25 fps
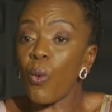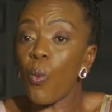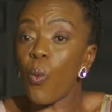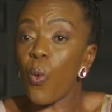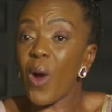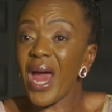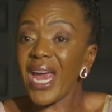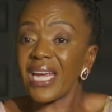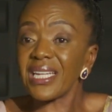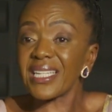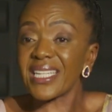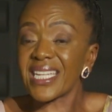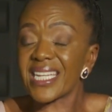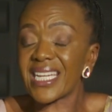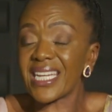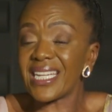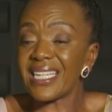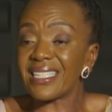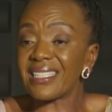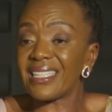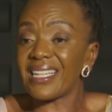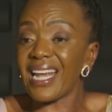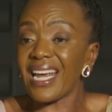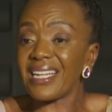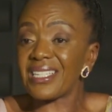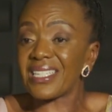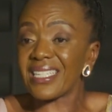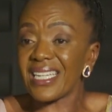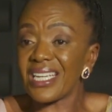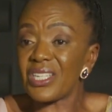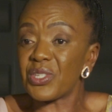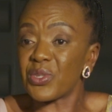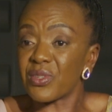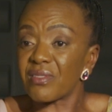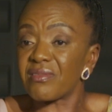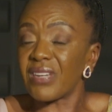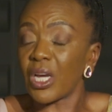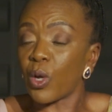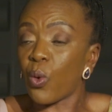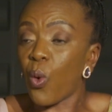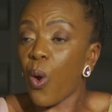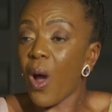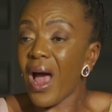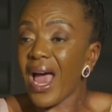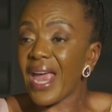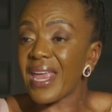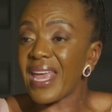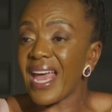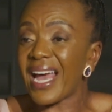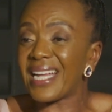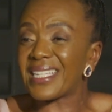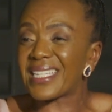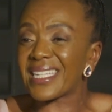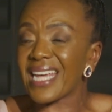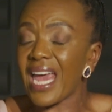a waiting that is required.